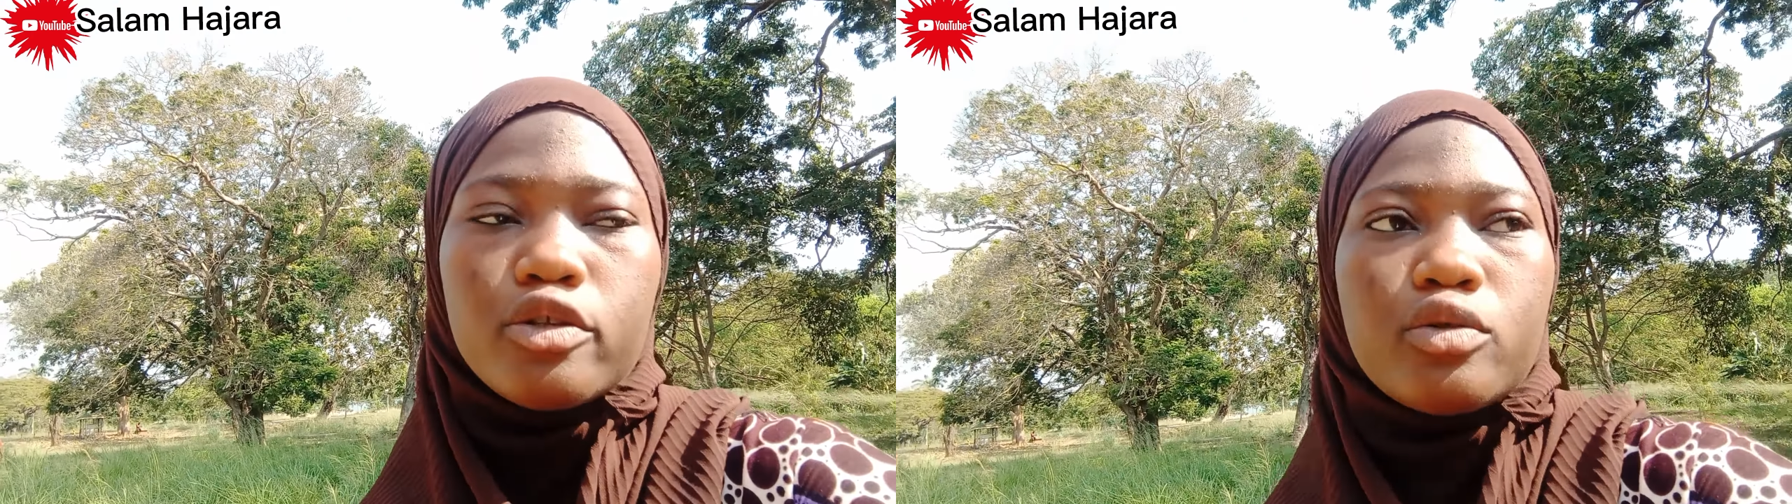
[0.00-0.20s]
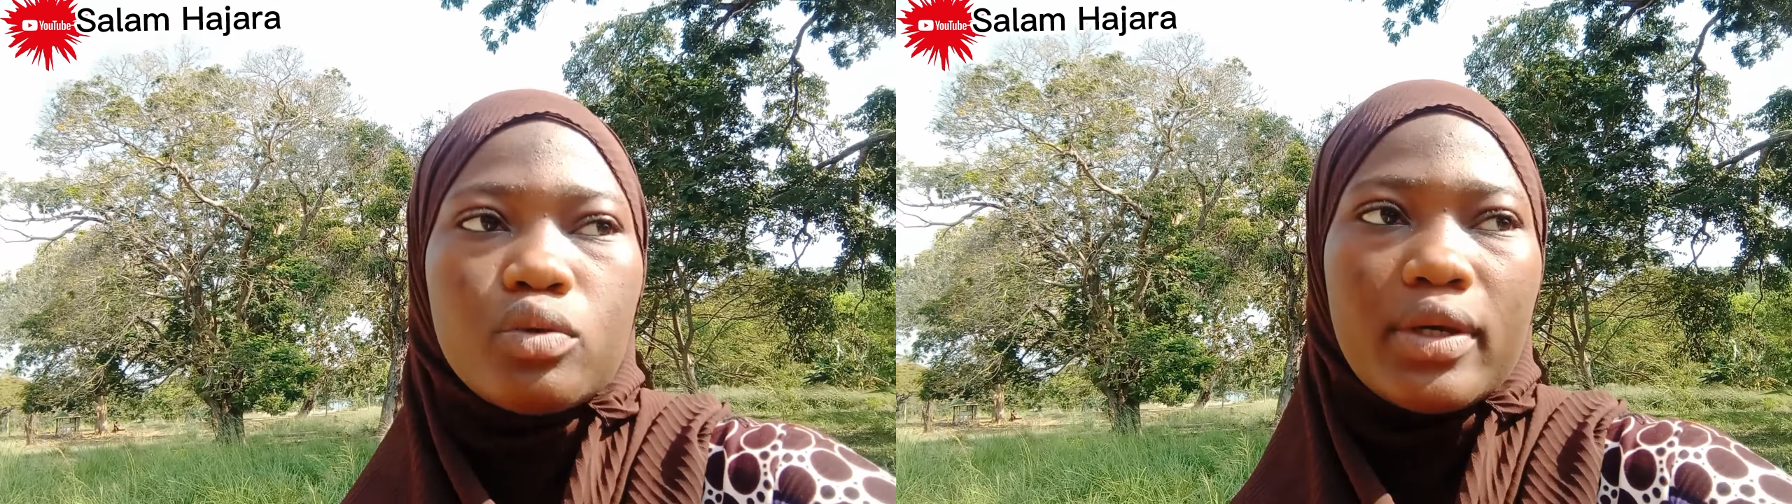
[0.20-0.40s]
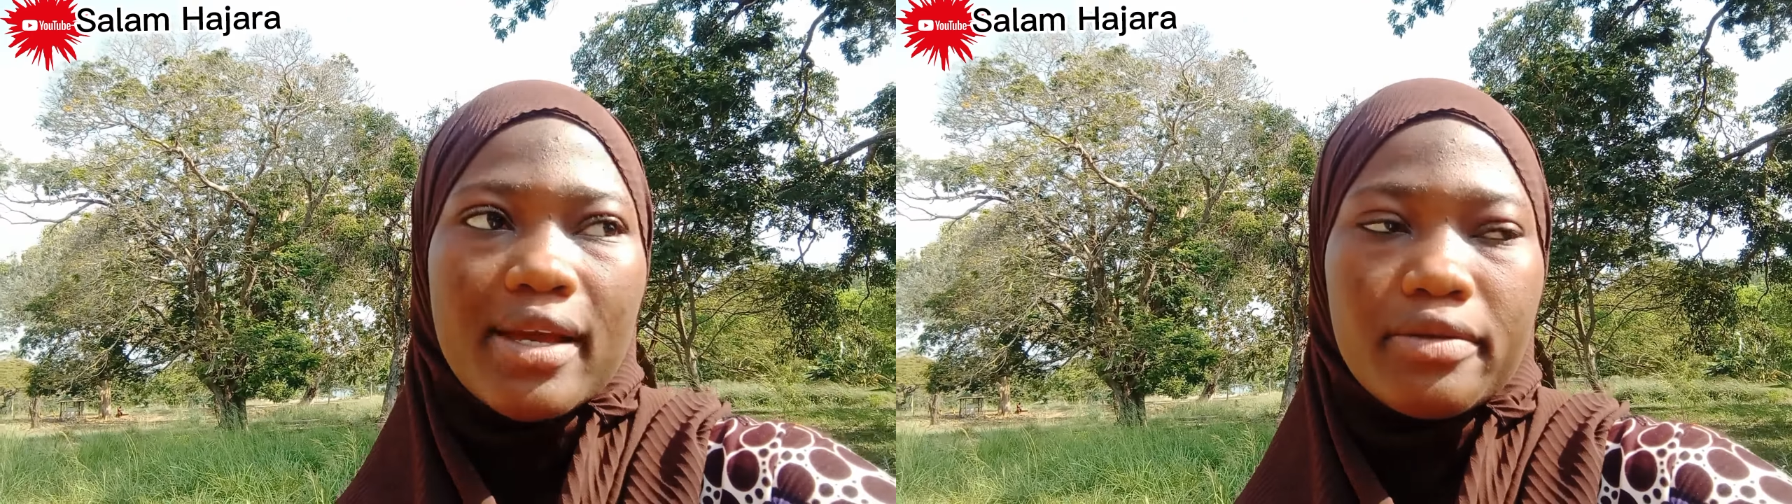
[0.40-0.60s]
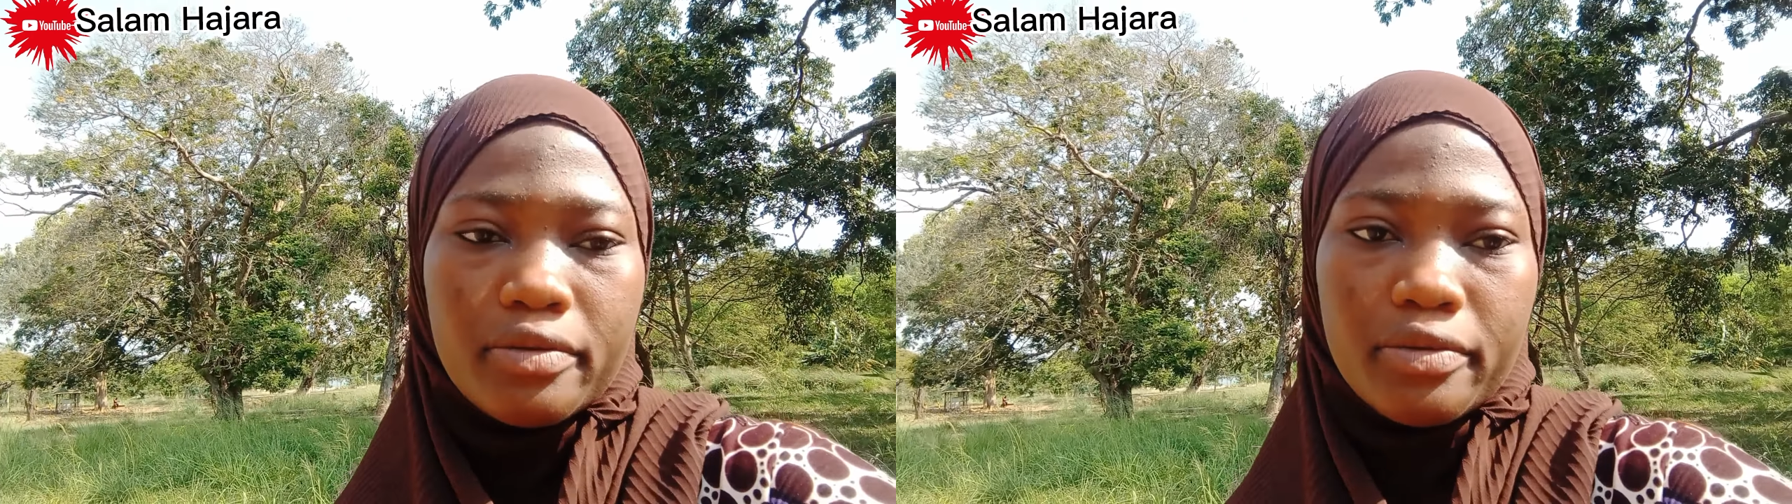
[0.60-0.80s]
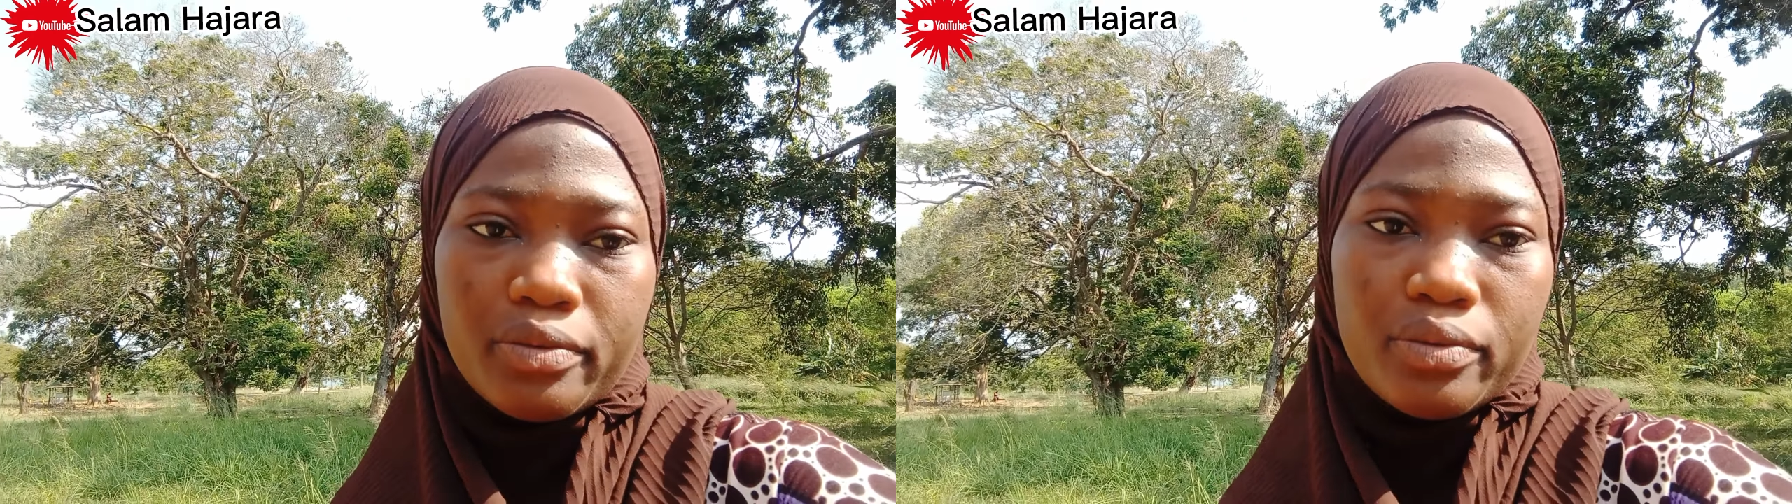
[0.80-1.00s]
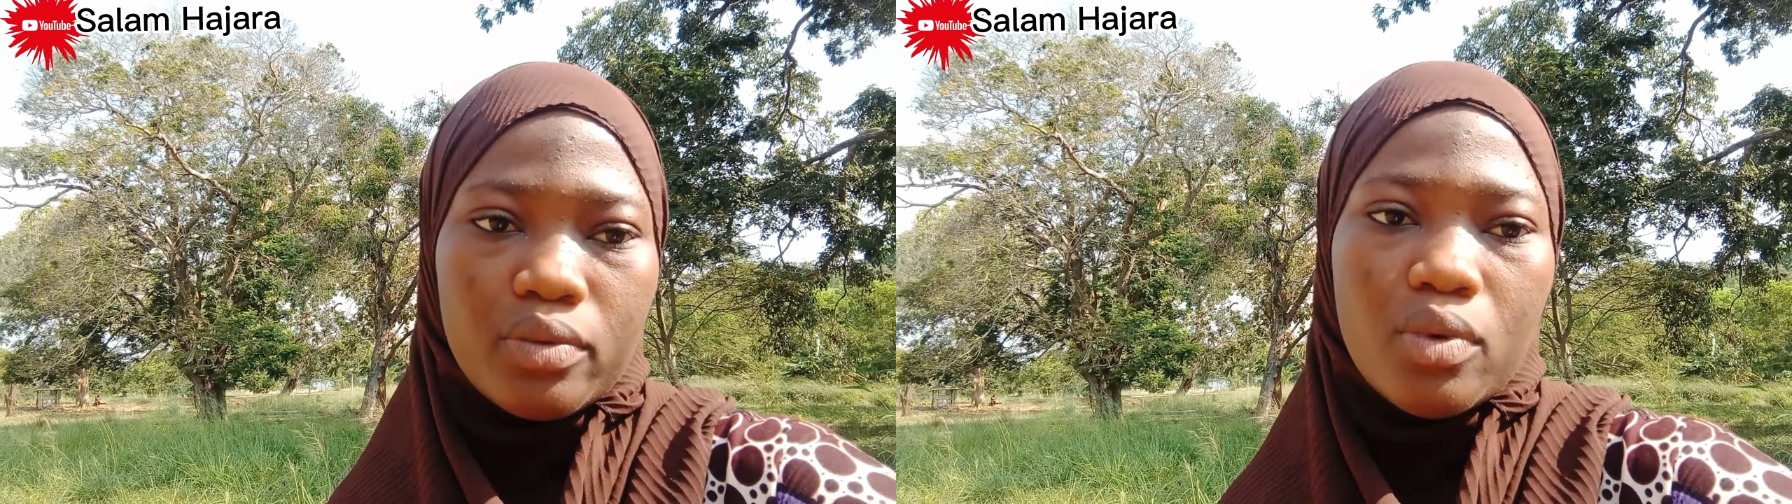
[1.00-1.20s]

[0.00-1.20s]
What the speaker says: to get to